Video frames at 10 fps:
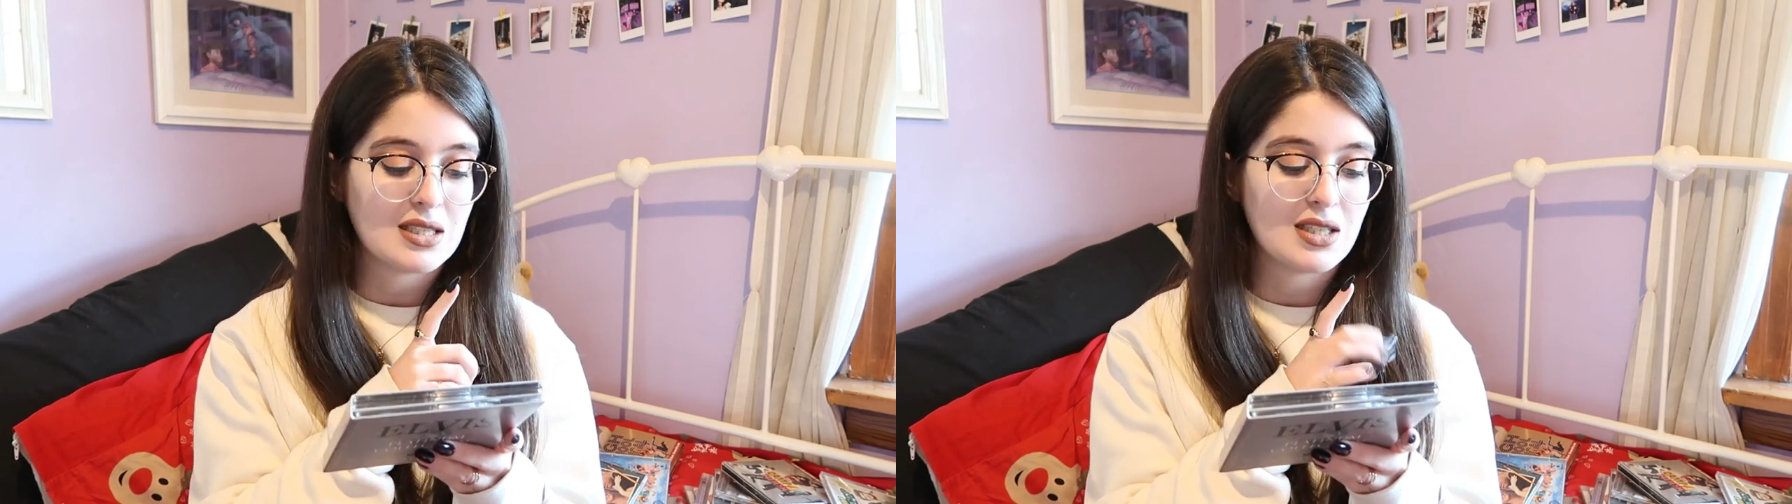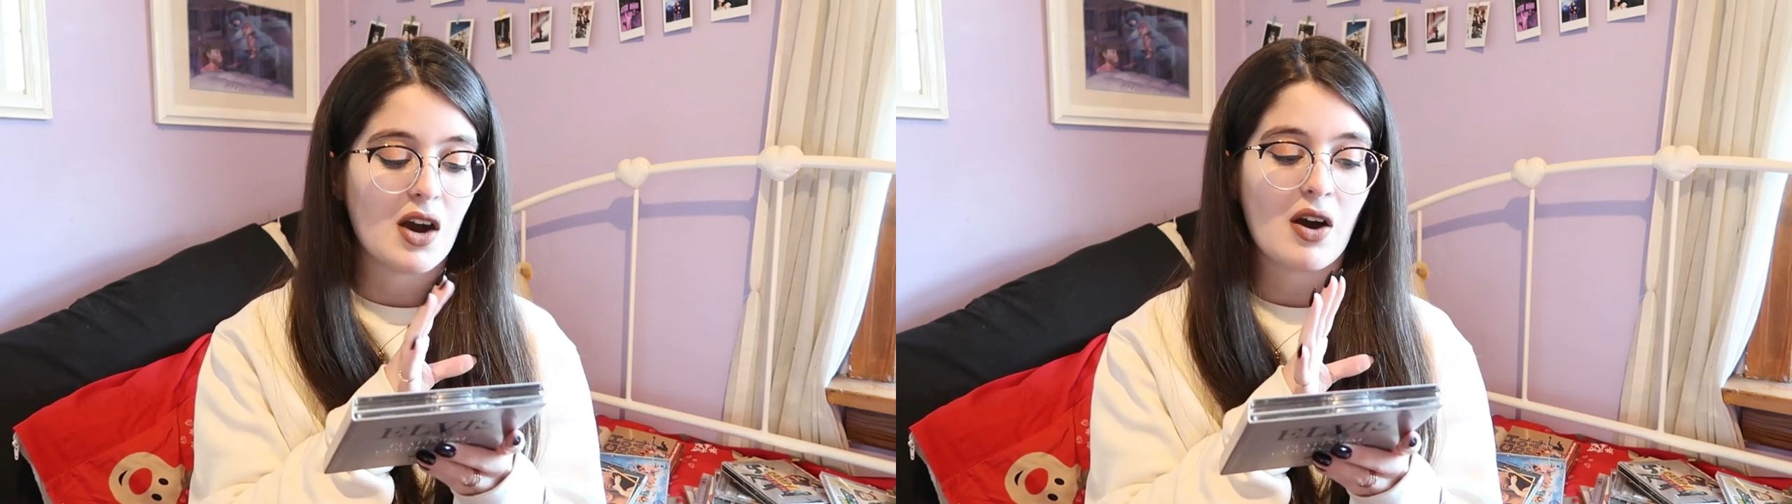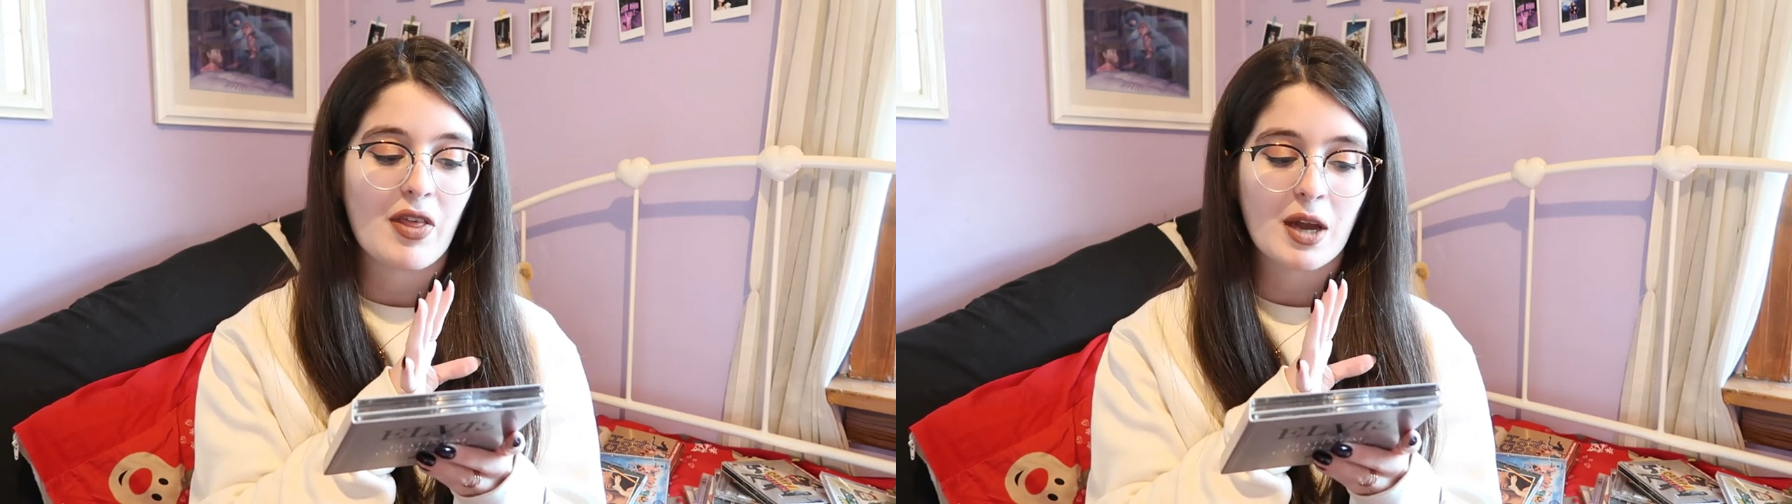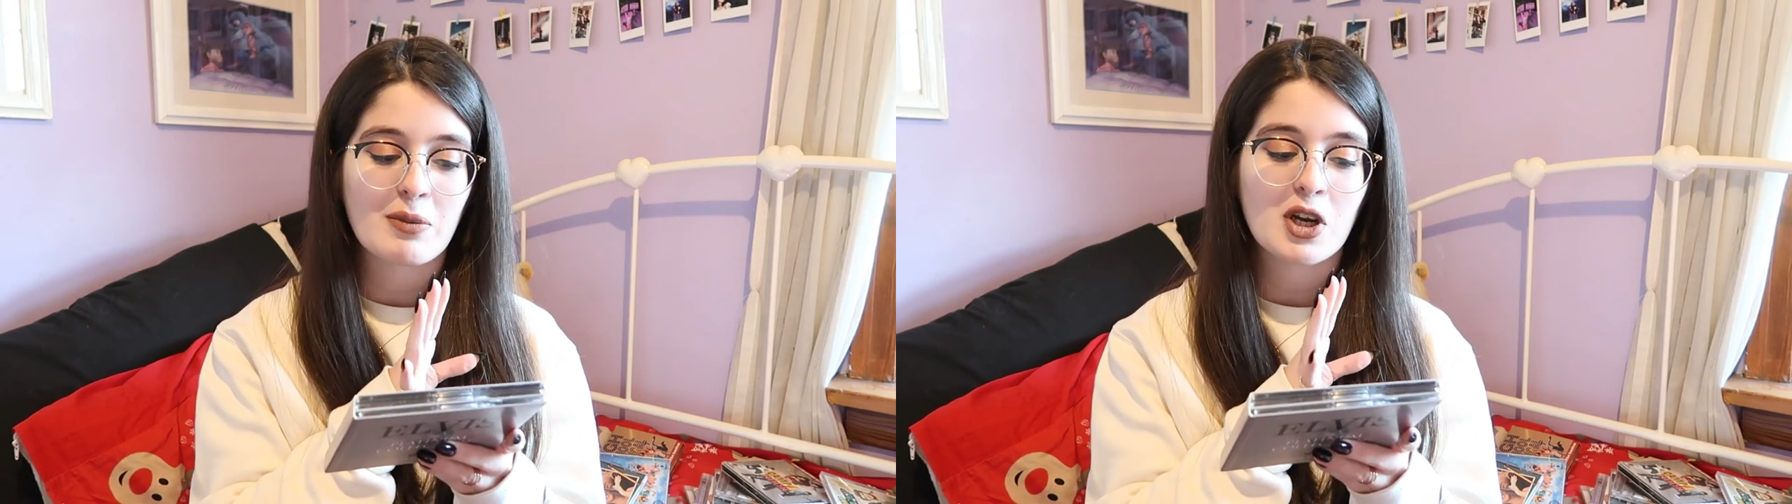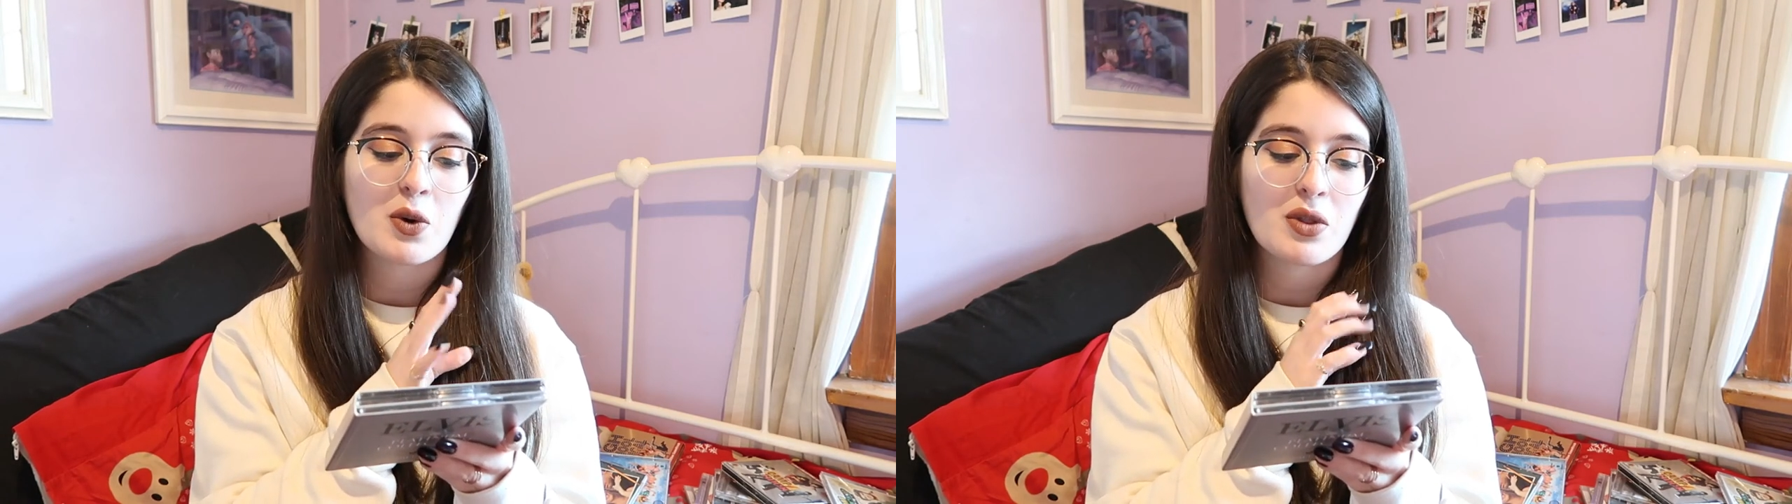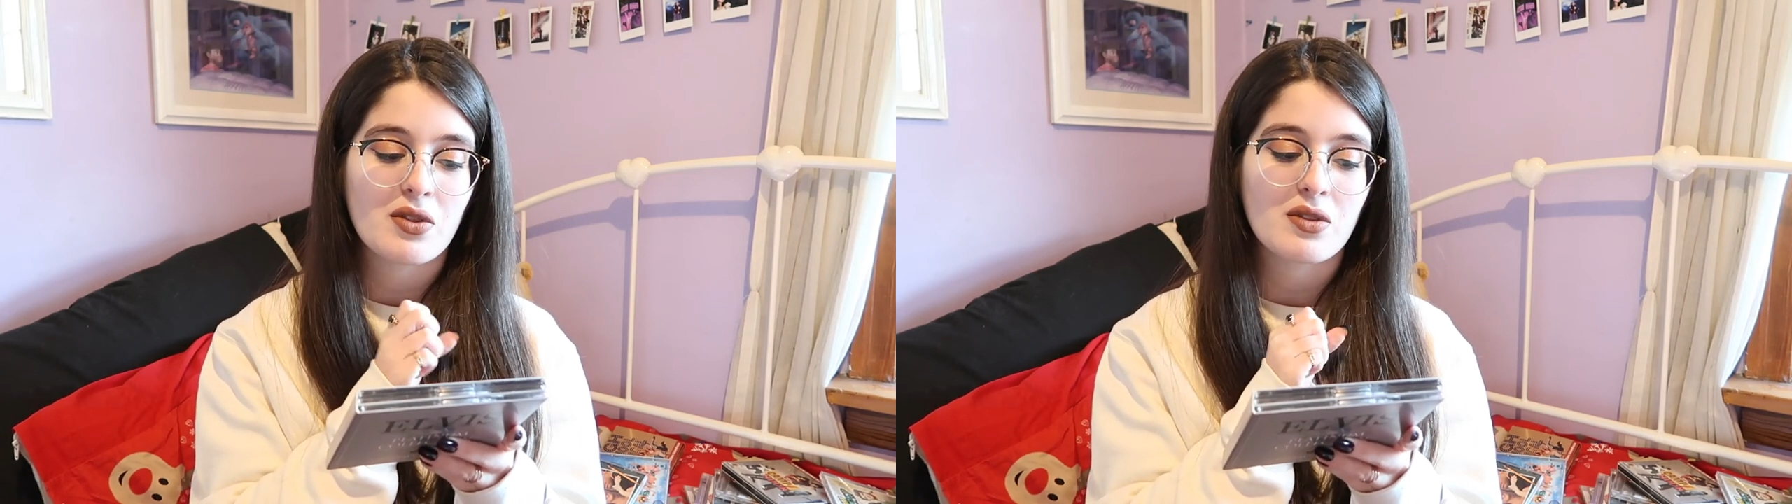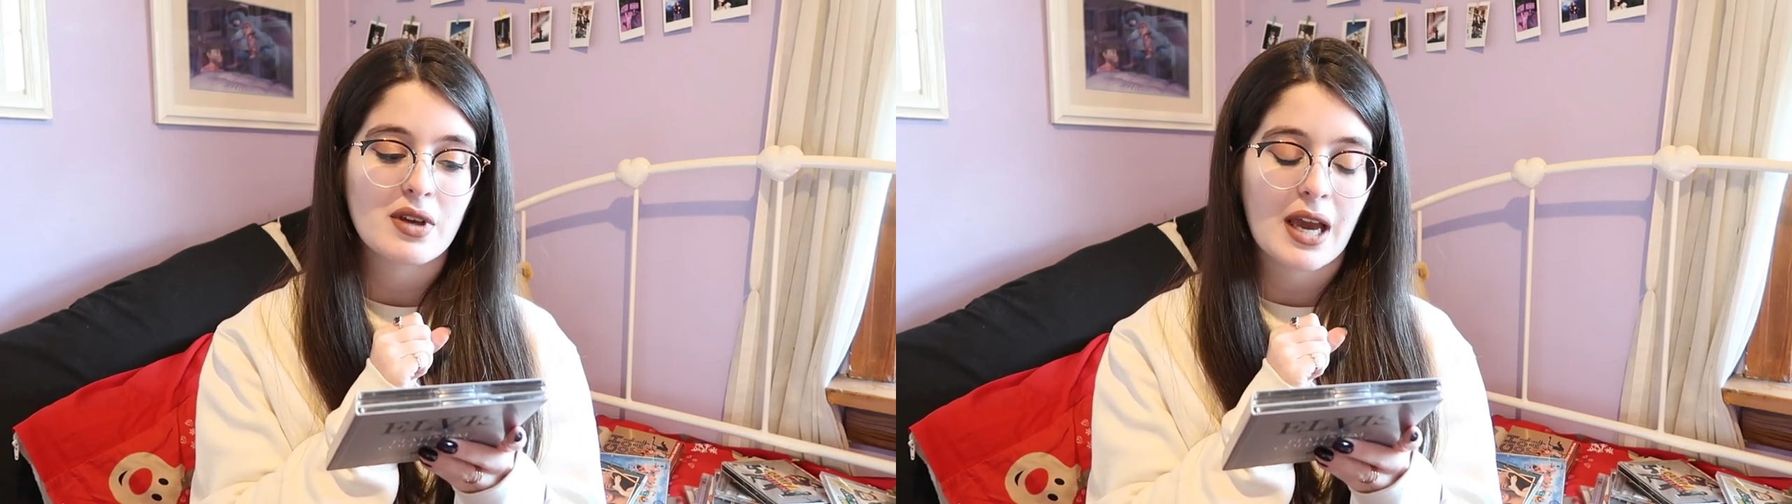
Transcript: No, I think I'm gonna go with